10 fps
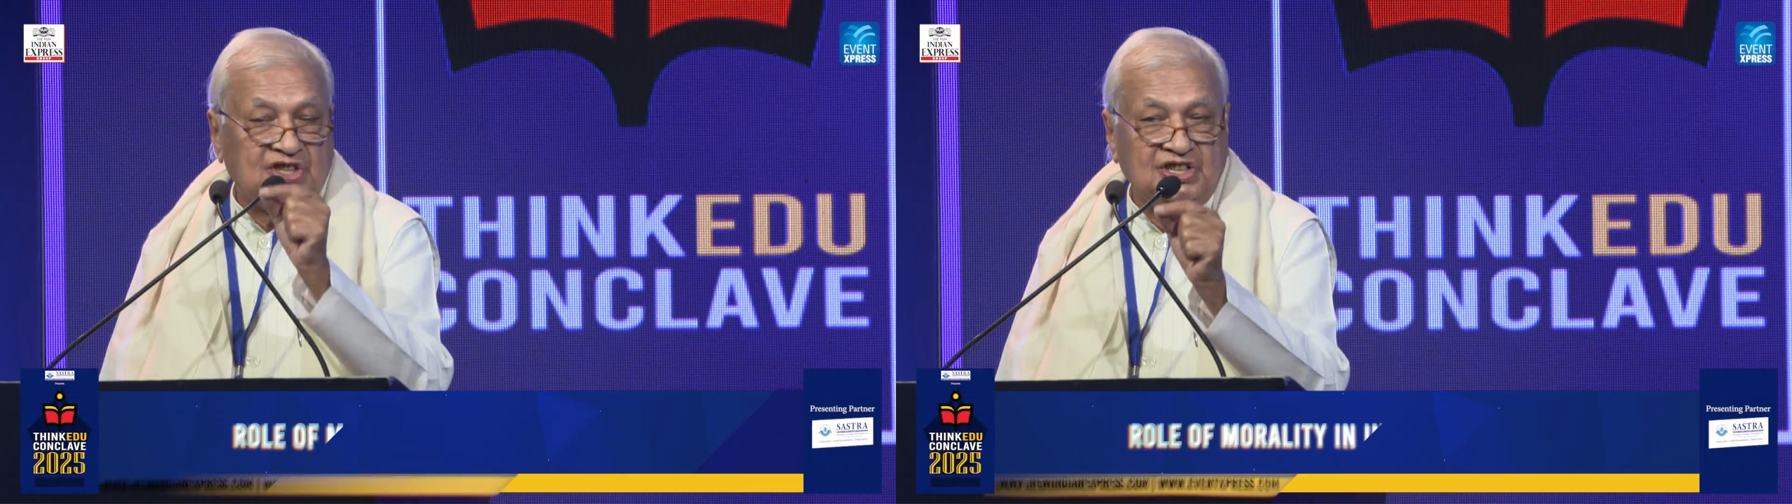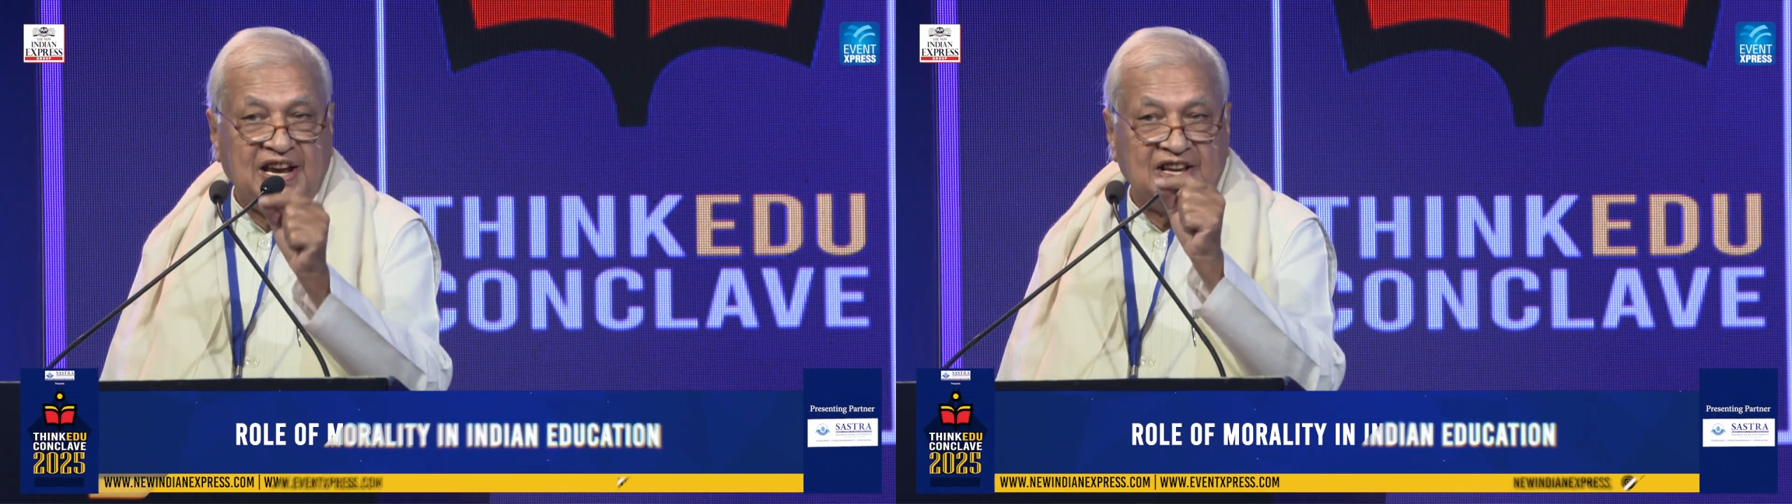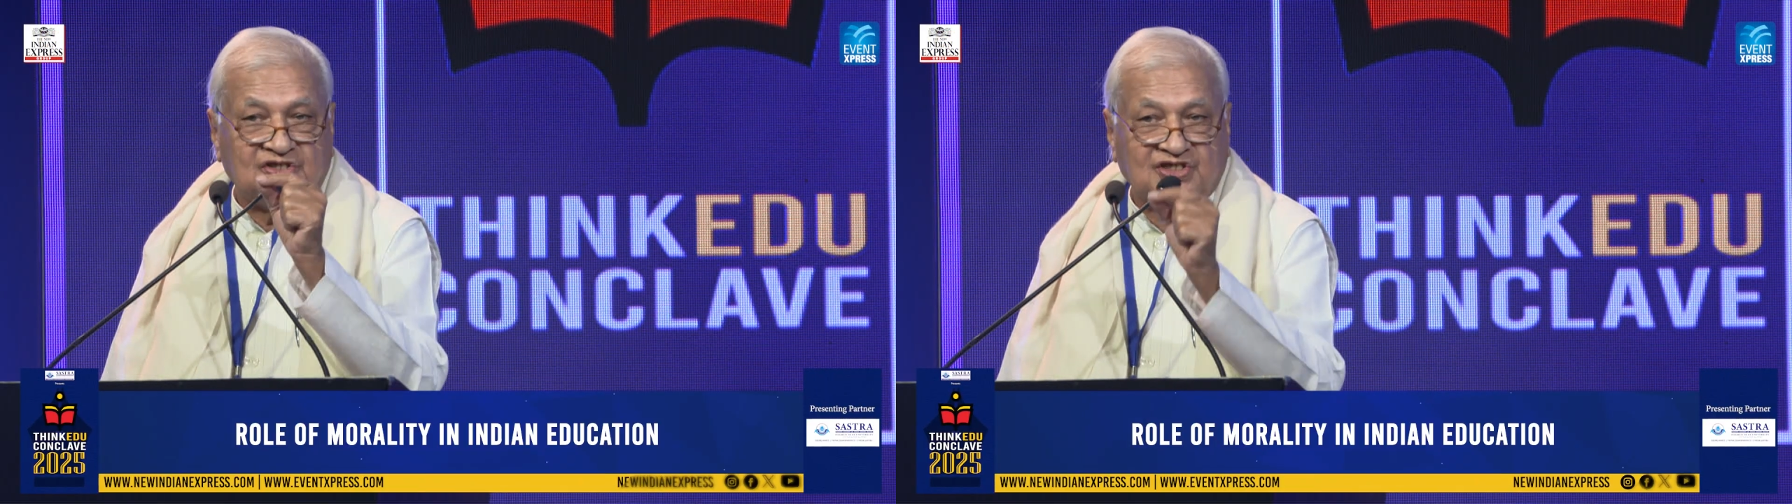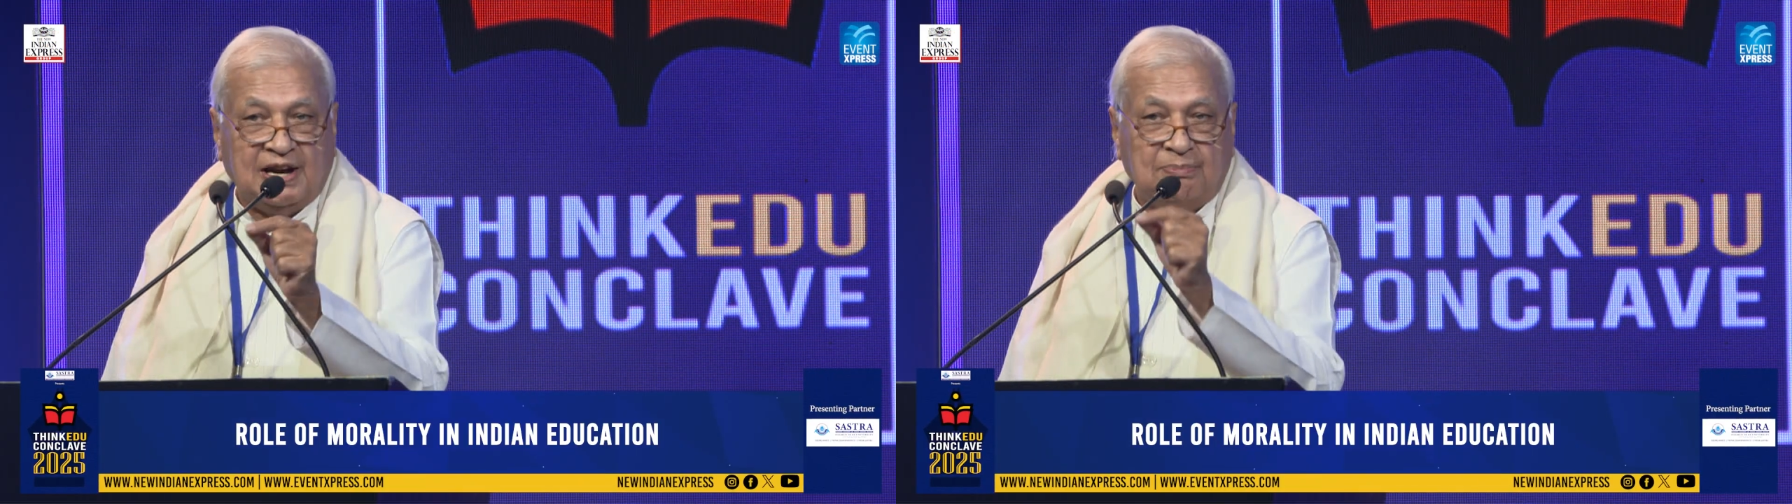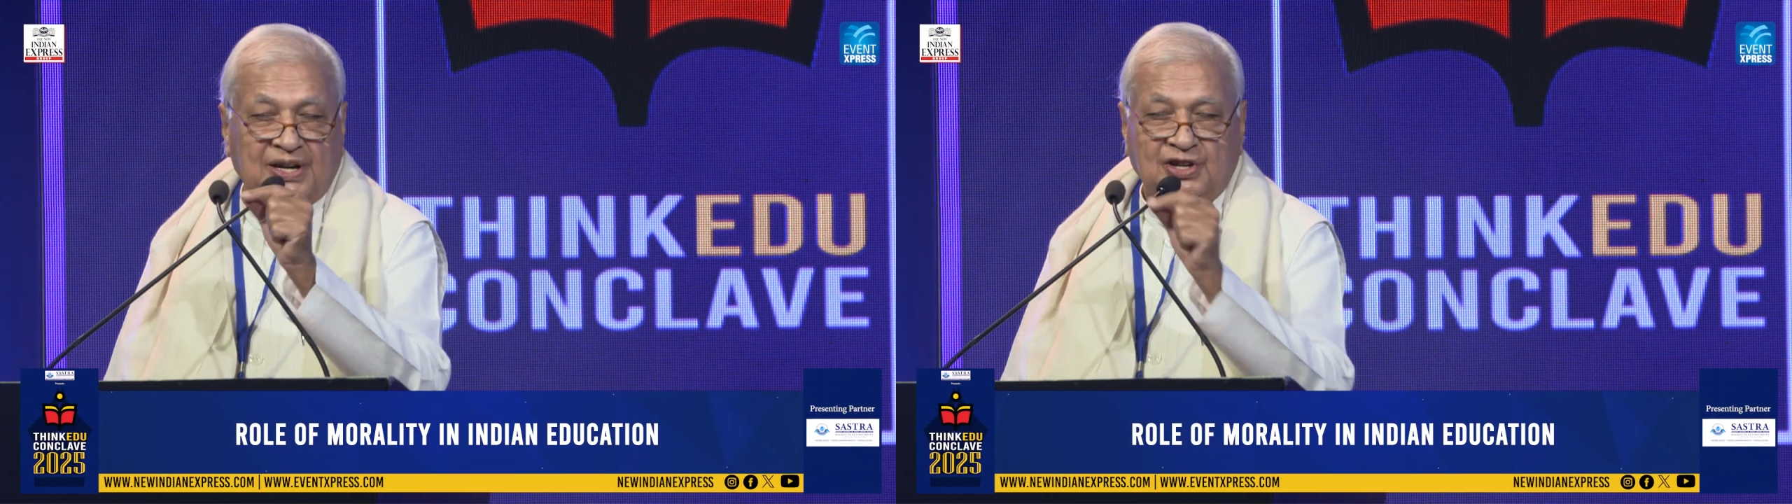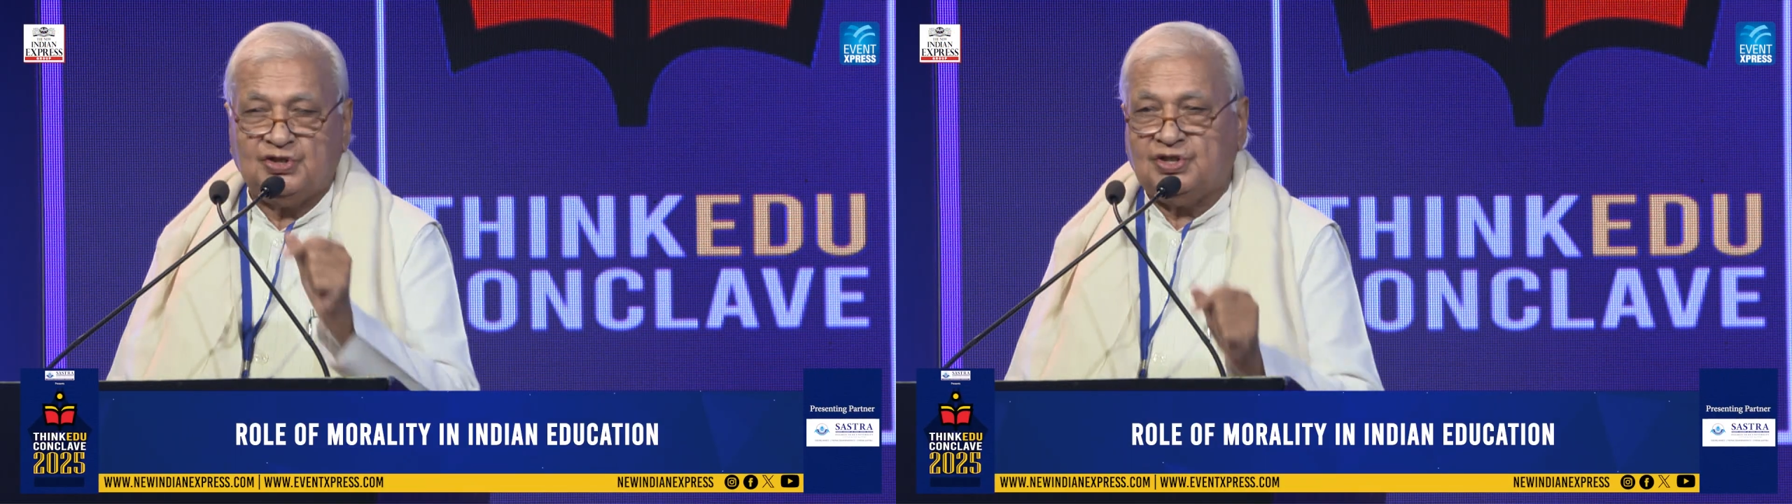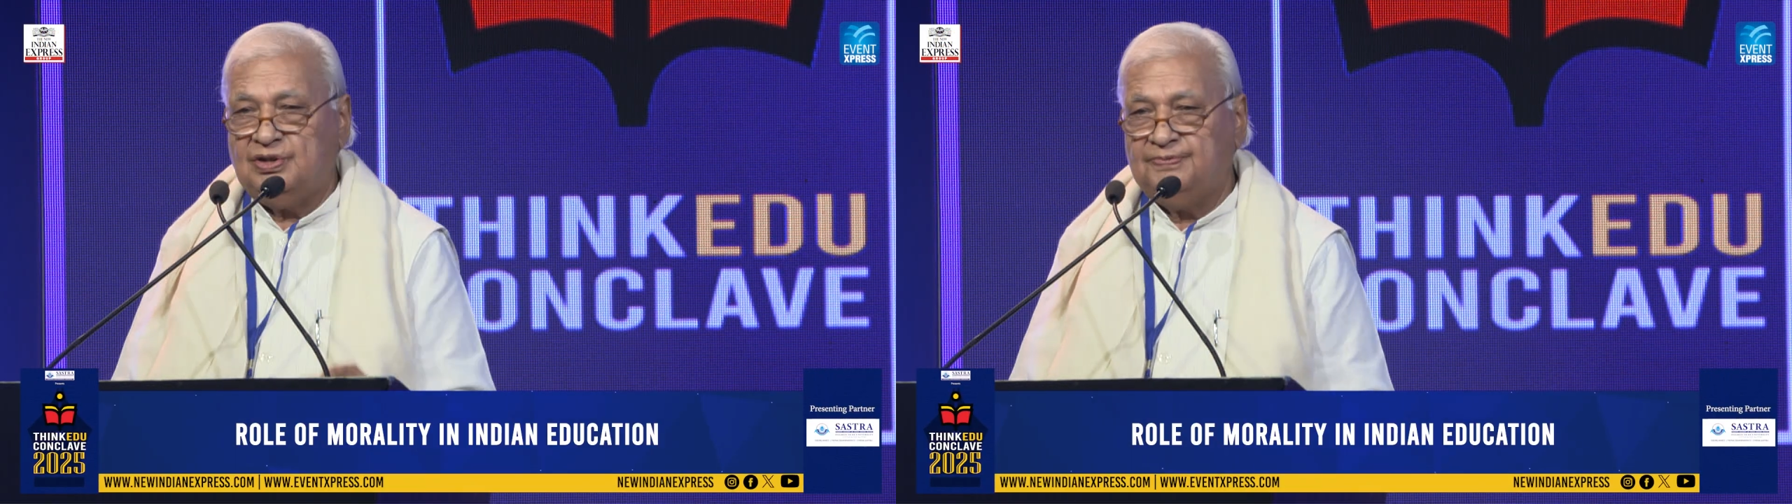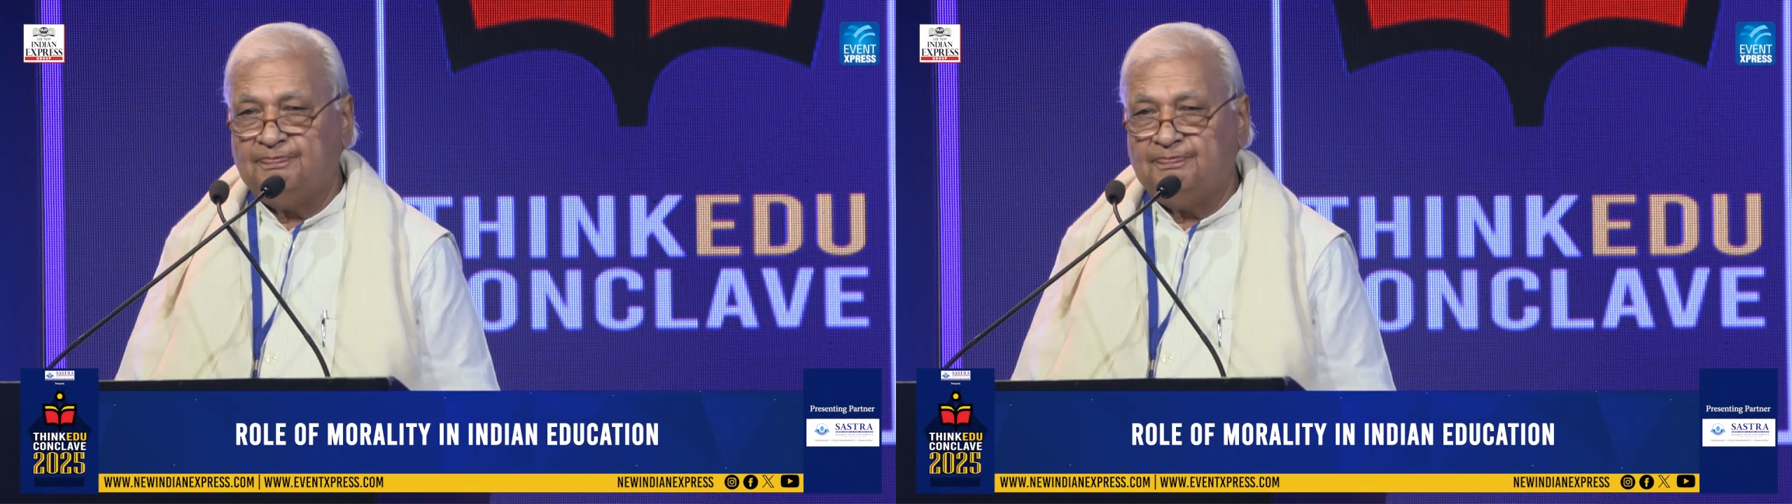he established.